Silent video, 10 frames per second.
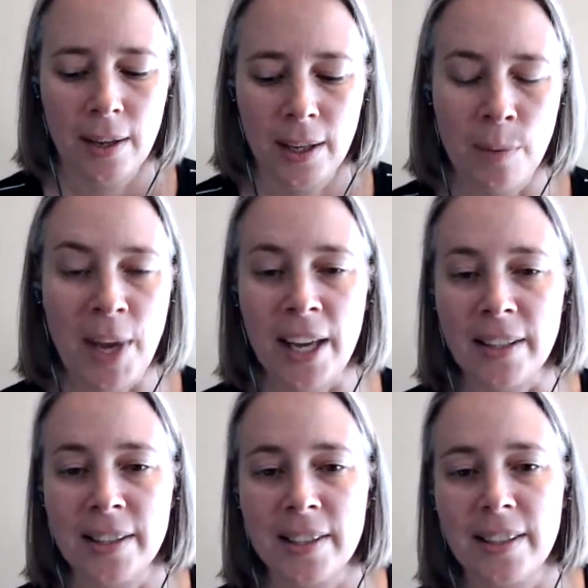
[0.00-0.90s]

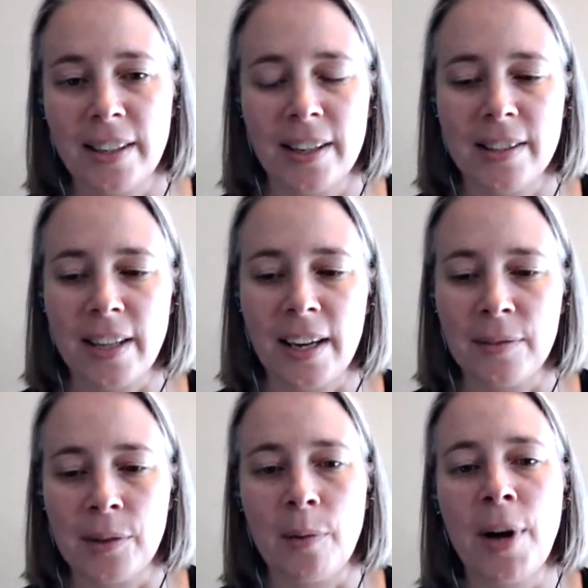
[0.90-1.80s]
commands inside
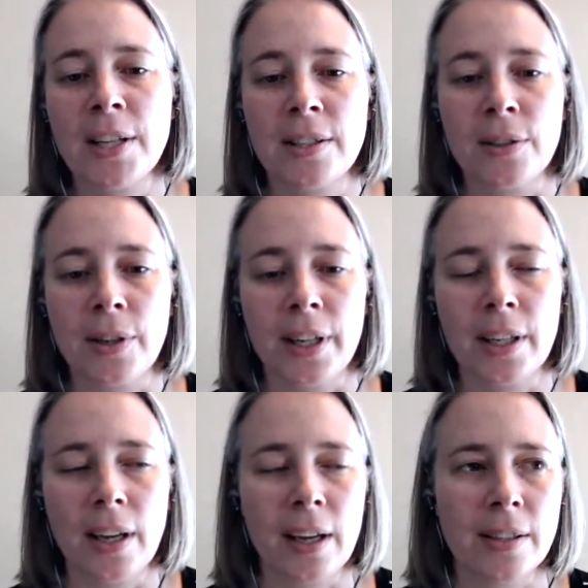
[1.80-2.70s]
of a
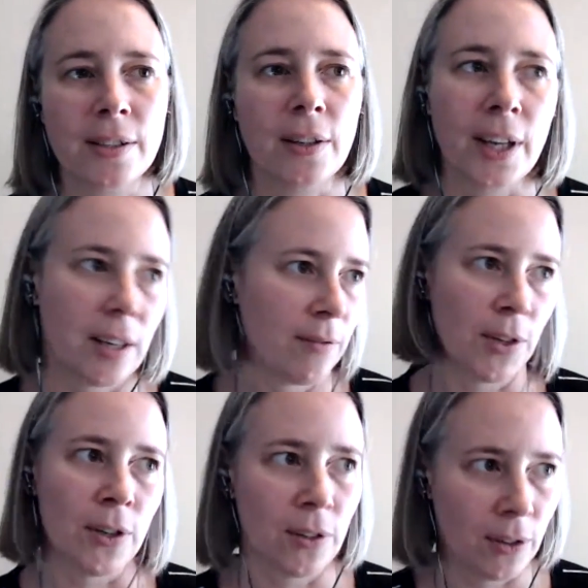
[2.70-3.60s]
repository. And so like if
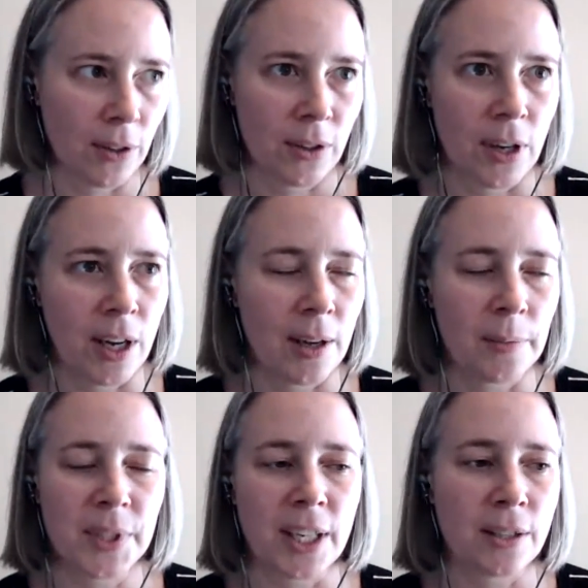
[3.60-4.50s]
your
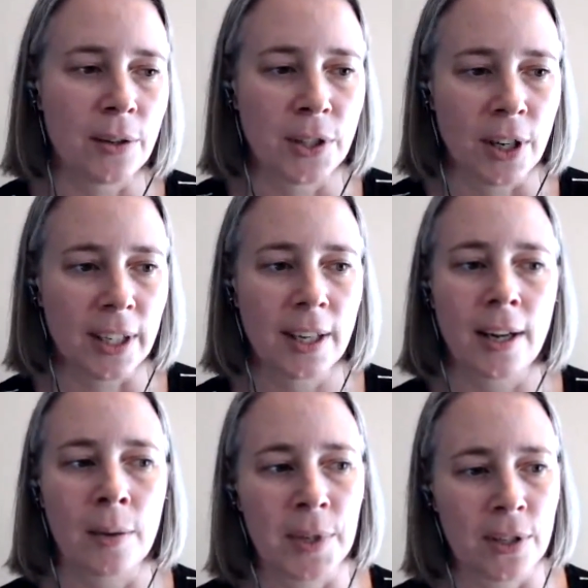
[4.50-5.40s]
site's hosted on
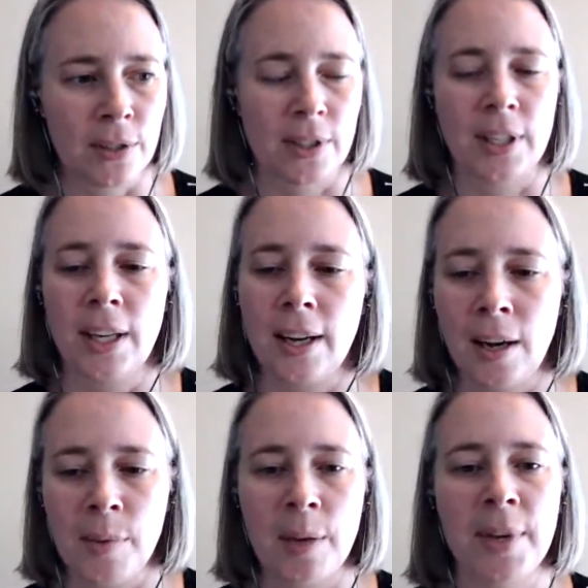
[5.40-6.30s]
GitHub, it uses the
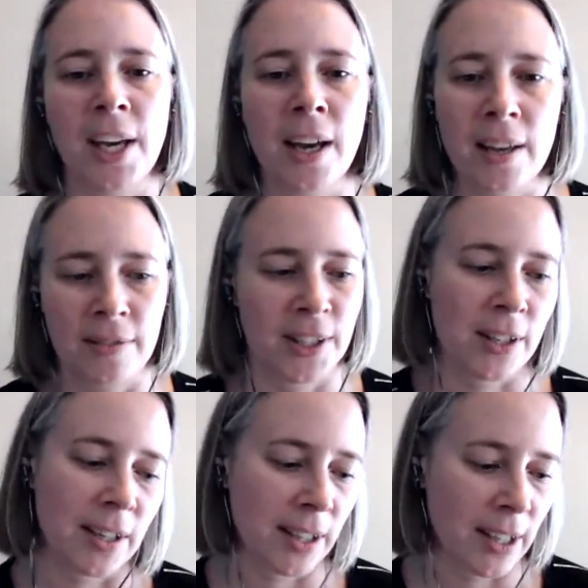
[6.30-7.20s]
GitHub API. If it's
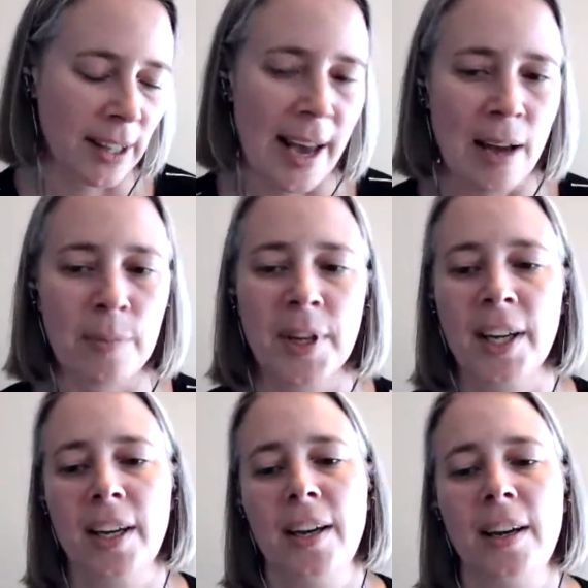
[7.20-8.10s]
on GitLab,
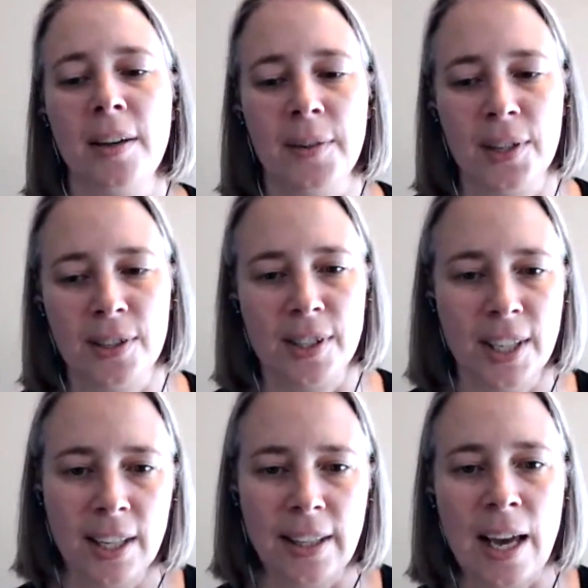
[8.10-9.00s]
it uses the
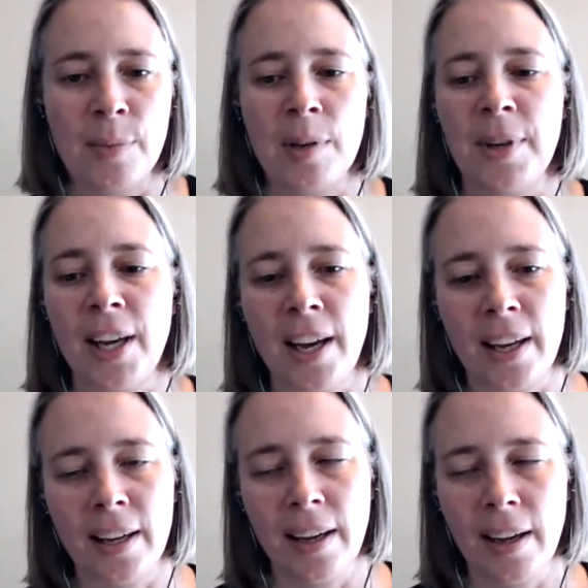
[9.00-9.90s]
GitLab API.